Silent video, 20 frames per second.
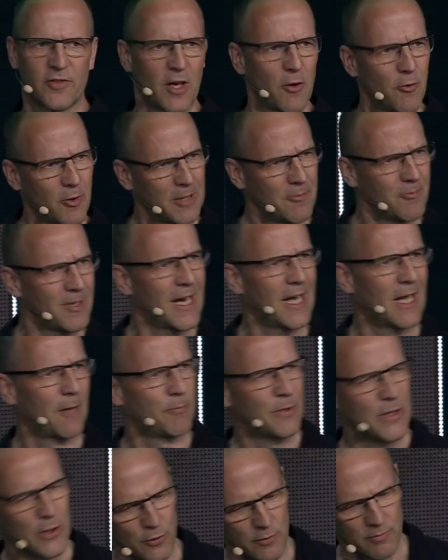How can we
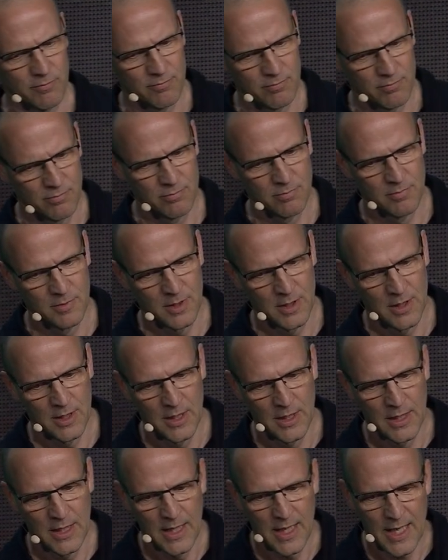help you?
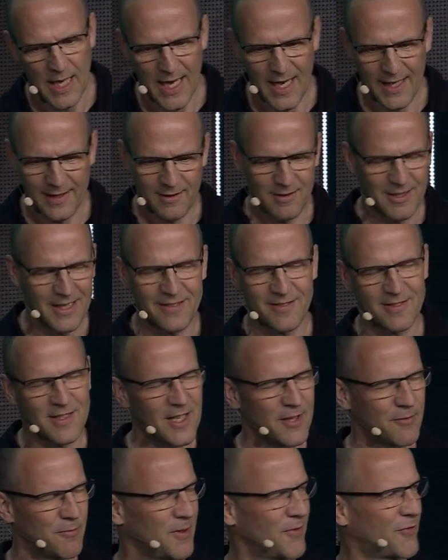And let's
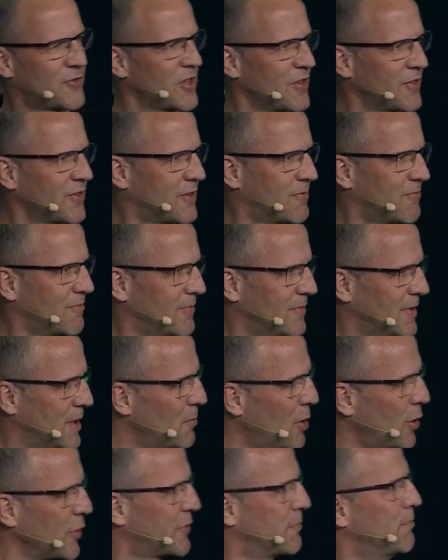start with just the
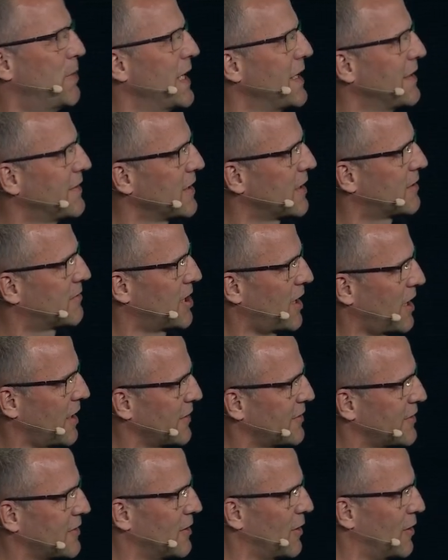most basic
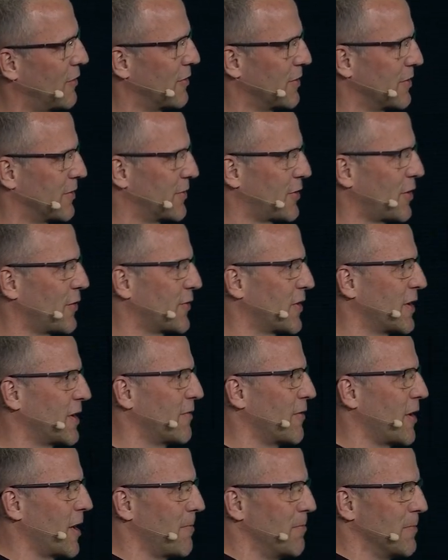task of a software
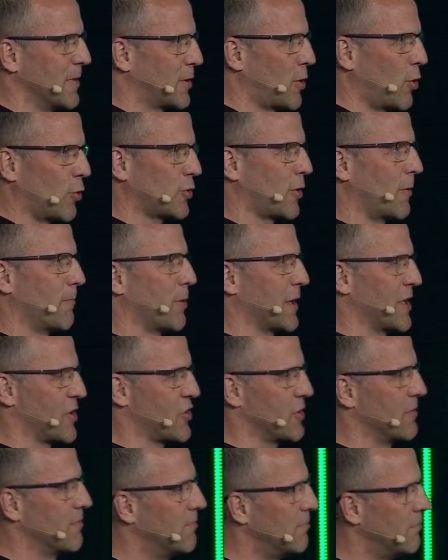development, code completion.